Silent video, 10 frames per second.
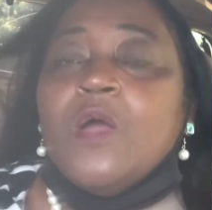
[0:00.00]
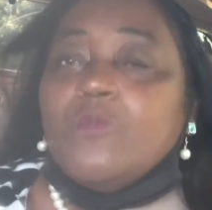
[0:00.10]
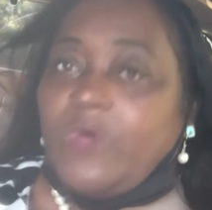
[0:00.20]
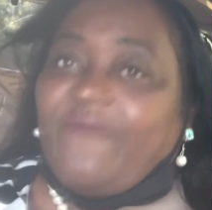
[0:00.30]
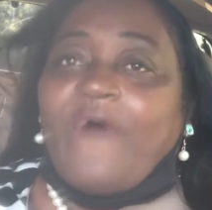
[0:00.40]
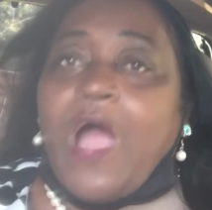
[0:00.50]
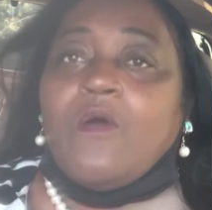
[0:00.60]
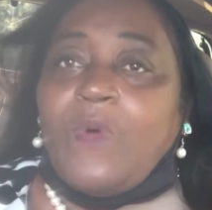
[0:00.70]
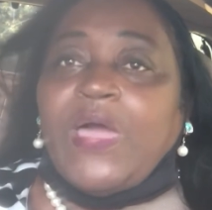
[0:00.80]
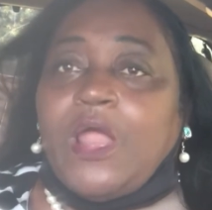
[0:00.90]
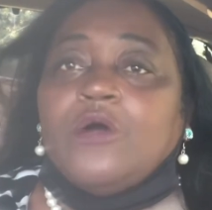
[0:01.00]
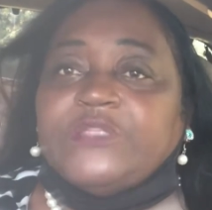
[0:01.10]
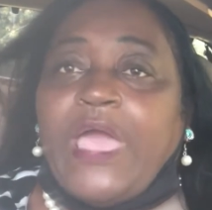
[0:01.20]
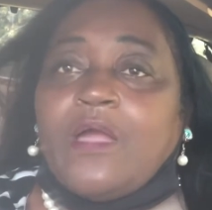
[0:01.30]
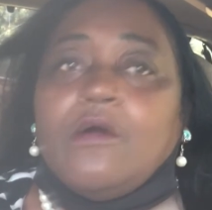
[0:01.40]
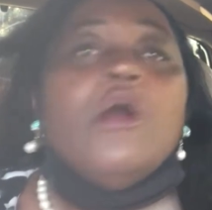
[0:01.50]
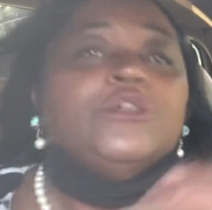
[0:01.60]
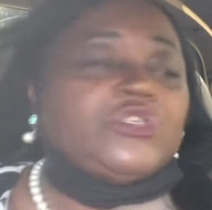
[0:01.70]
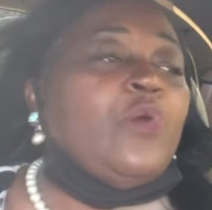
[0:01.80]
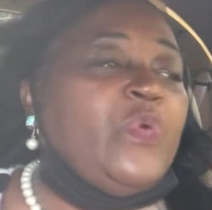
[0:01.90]
we fall right on down.
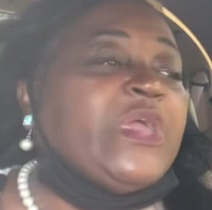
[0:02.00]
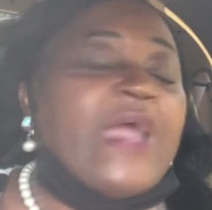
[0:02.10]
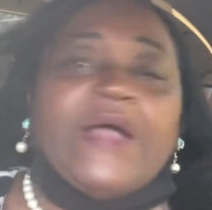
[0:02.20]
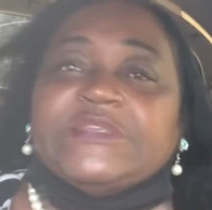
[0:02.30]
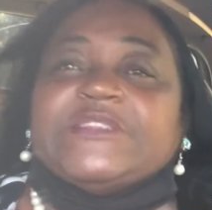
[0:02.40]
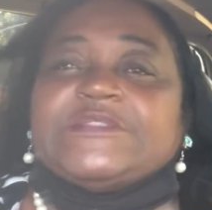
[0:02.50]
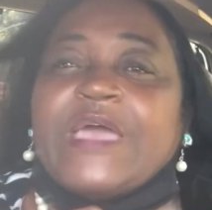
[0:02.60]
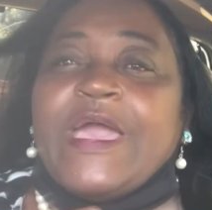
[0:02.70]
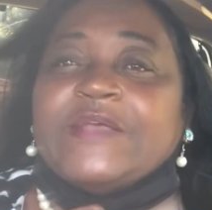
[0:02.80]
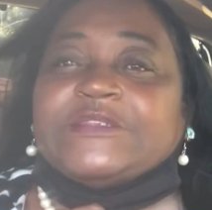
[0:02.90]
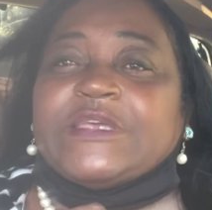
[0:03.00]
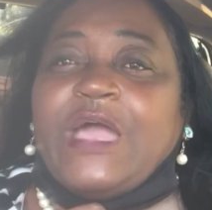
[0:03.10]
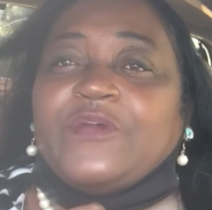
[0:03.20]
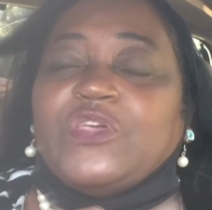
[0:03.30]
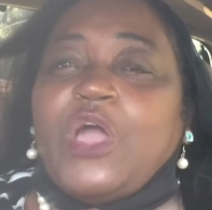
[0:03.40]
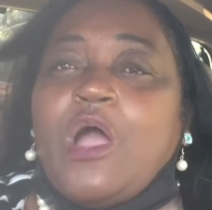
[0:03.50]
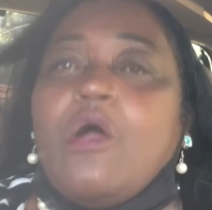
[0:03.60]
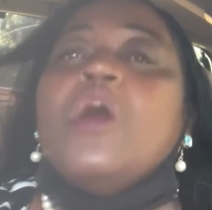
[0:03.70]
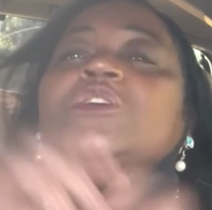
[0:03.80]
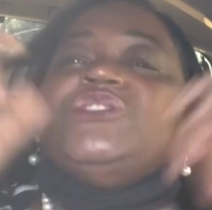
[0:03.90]
So we got to stand together, y'all.
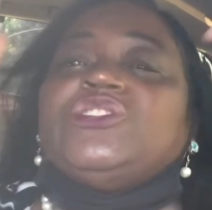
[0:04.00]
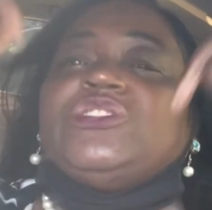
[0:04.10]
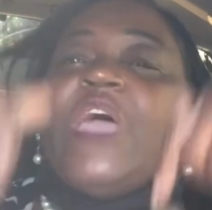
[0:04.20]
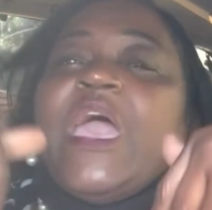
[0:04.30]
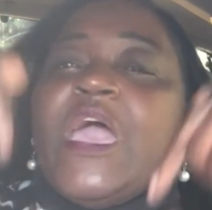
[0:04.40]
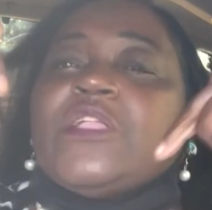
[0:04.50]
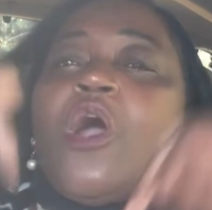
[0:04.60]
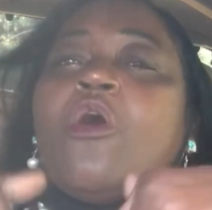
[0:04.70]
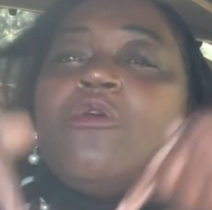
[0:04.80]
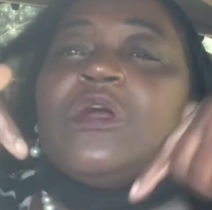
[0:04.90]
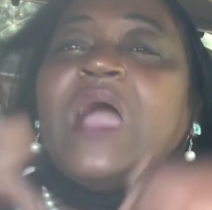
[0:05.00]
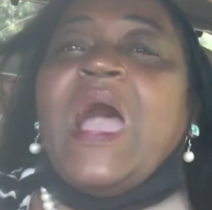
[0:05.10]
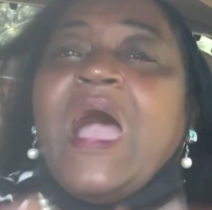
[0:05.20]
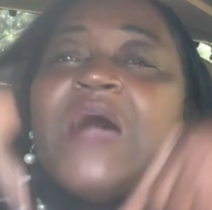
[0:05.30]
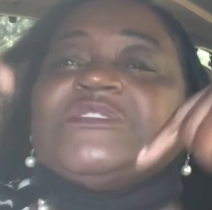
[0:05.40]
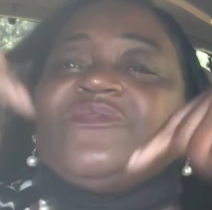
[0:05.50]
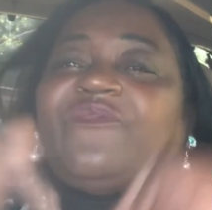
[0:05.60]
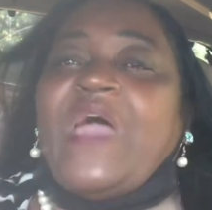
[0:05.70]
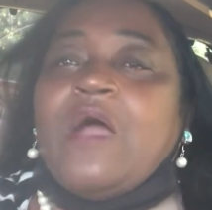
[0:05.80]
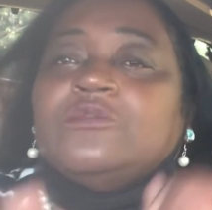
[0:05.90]
Stand on God's
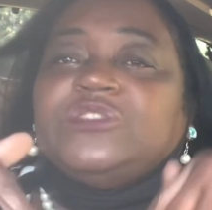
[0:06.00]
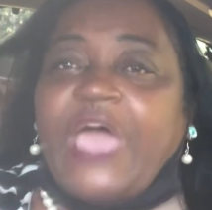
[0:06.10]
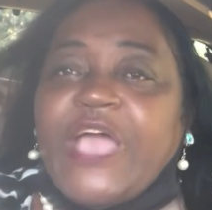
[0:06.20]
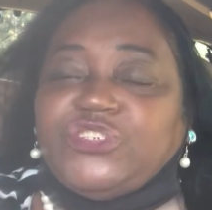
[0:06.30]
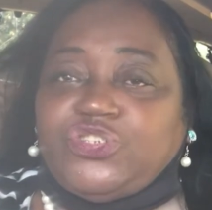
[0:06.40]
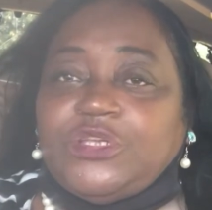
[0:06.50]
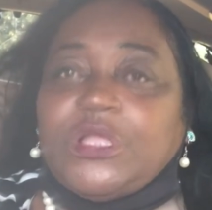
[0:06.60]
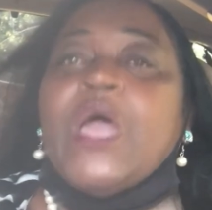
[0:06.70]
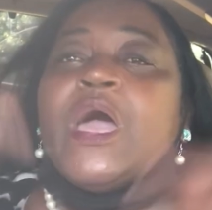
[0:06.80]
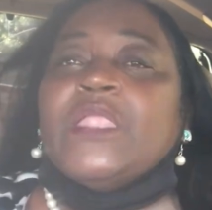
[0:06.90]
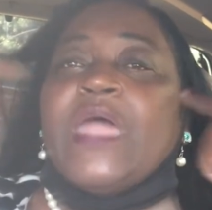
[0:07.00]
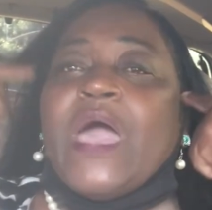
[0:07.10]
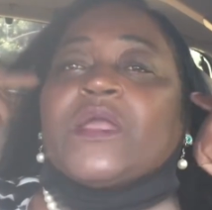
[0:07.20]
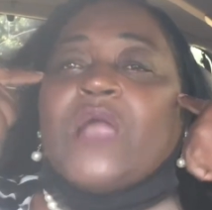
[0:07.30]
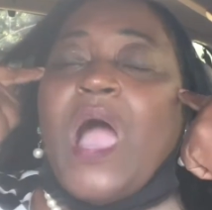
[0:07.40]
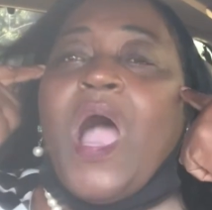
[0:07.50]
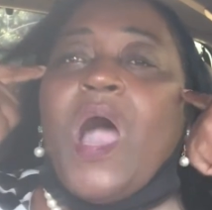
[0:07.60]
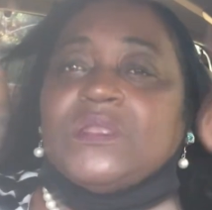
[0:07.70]
foundation and let God